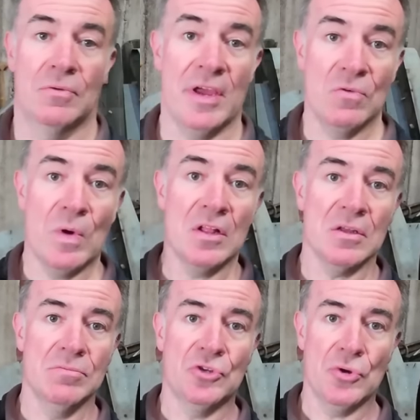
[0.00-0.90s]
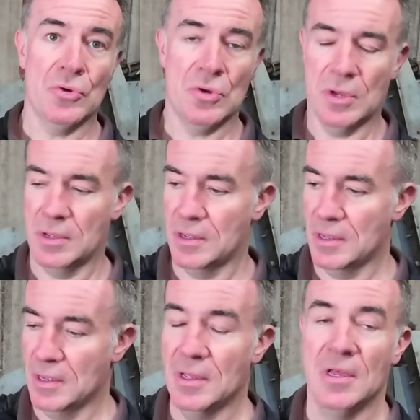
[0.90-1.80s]
Right, welcome to
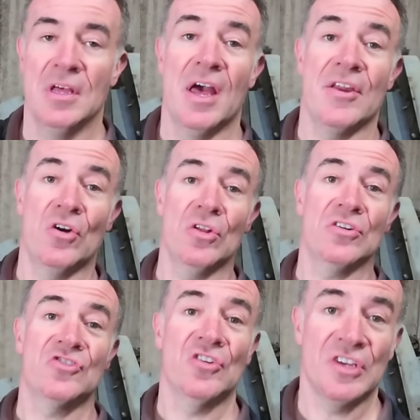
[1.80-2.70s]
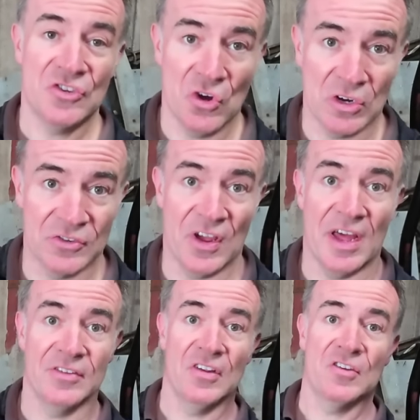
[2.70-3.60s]
another Sunday Sockets
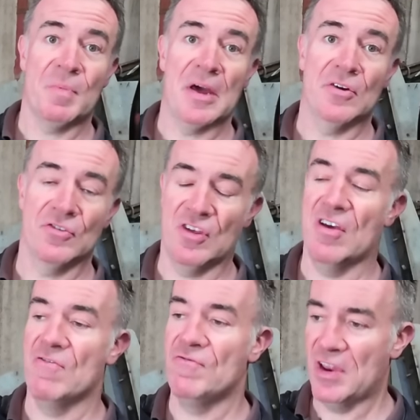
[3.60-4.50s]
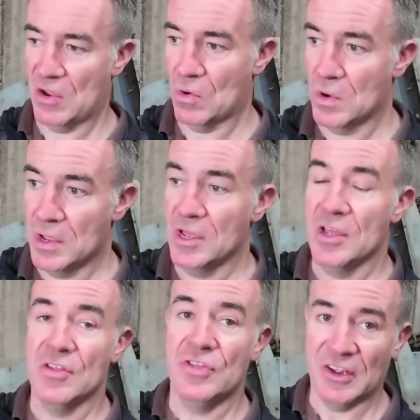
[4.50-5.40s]
and Spanners video.
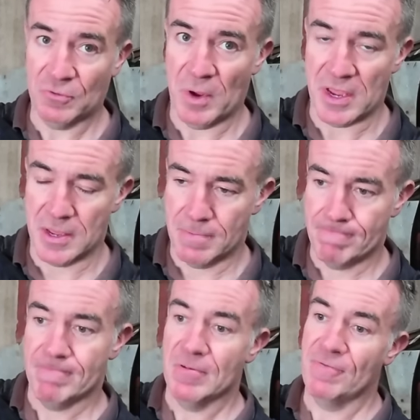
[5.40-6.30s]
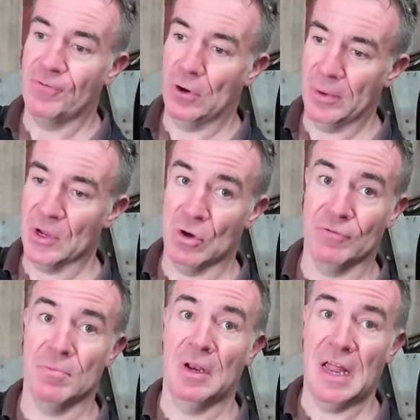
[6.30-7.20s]
This week, following on
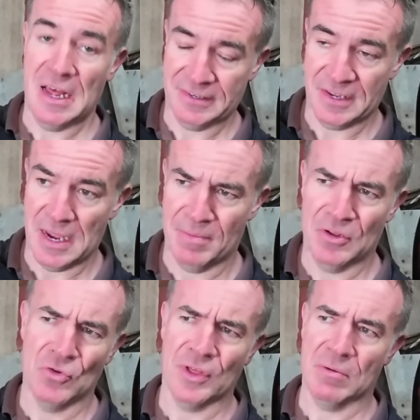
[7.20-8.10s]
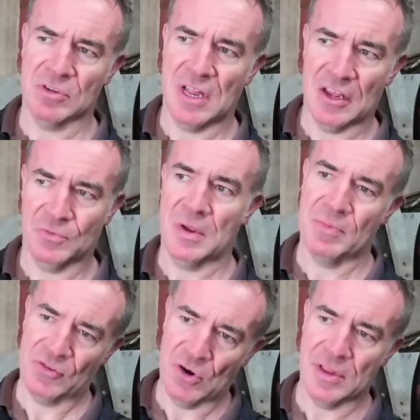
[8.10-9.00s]
from the last time, I don't think it was last week,
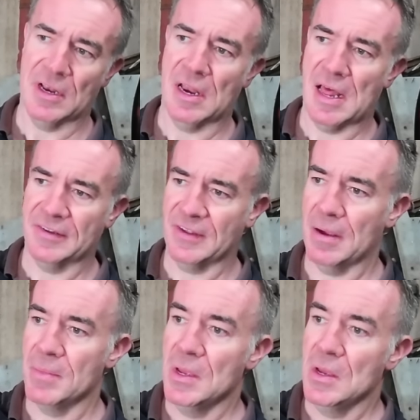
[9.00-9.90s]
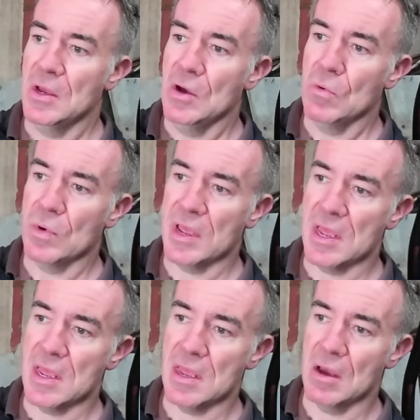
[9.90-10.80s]
but certainly the last time,
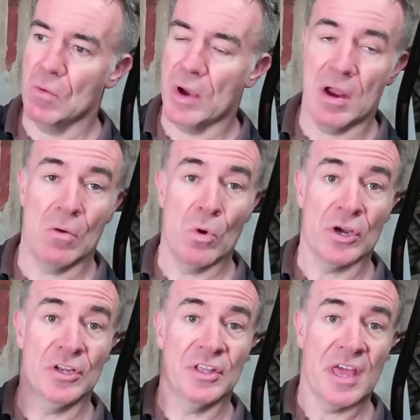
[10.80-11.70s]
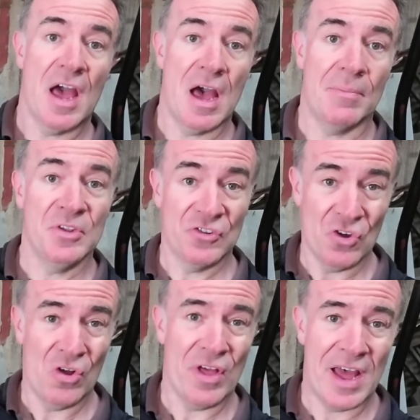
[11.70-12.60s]
we were working at the cab. You
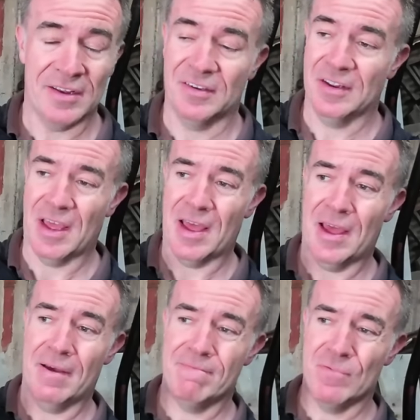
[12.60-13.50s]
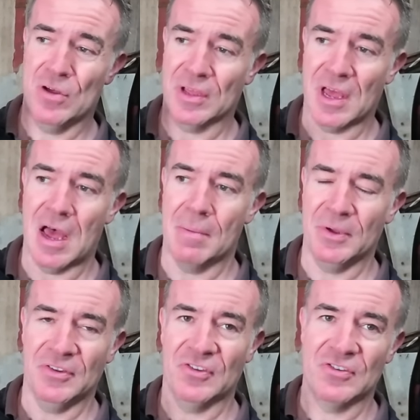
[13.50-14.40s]
saw that. Now the cab
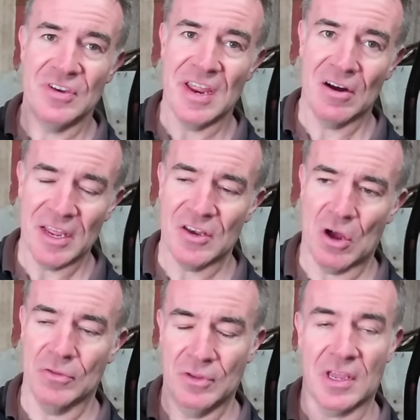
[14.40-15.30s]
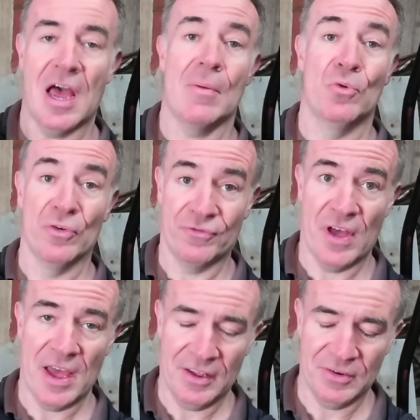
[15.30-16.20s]
is nearly done. The cab roof,
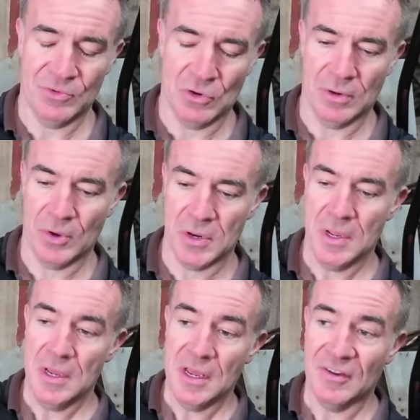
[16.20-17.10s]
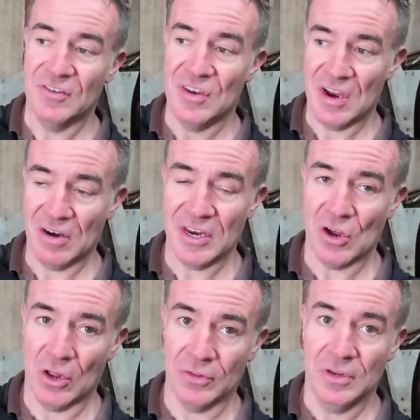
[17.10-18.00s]
that is, I'm talking about, is nearly
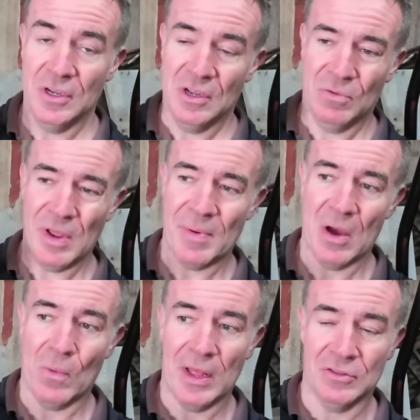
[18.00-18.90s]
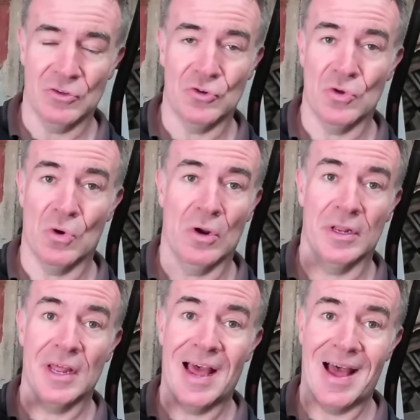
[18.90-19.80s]
done. A wee bit of welding to do on it,
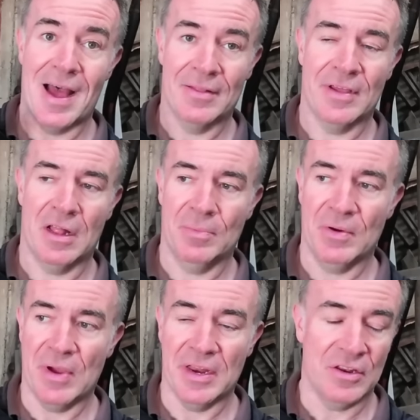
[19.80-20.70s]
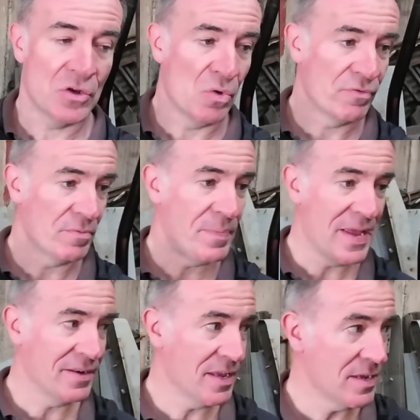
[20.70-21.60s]
and that'll be ready to go for
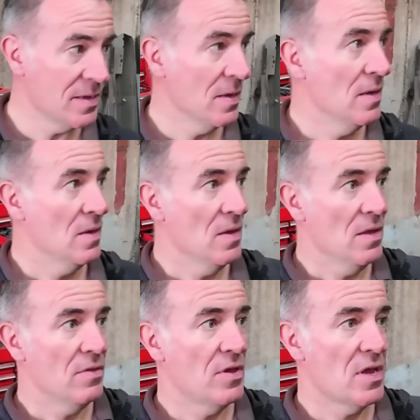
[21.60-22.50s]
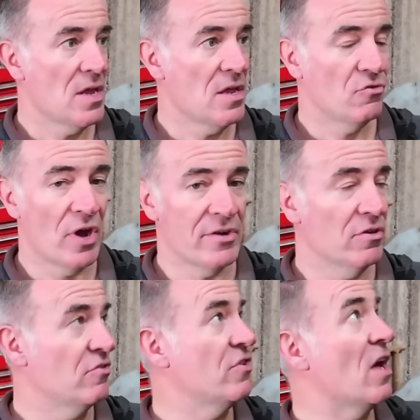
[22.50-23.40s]
painting. The tractor
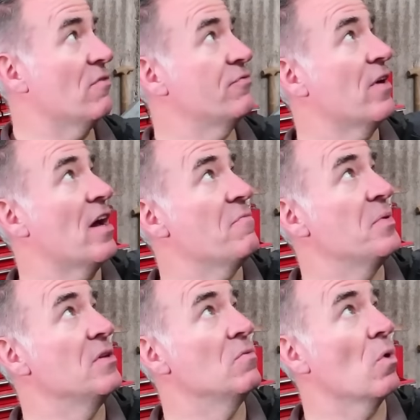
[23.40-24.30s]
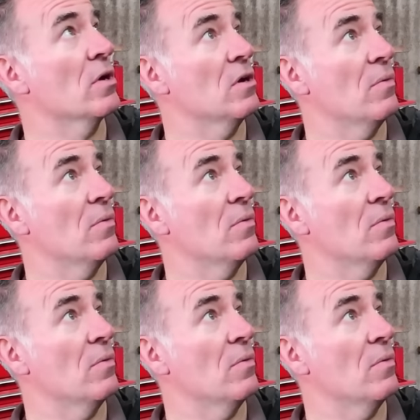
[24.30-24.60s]
itself, I've been working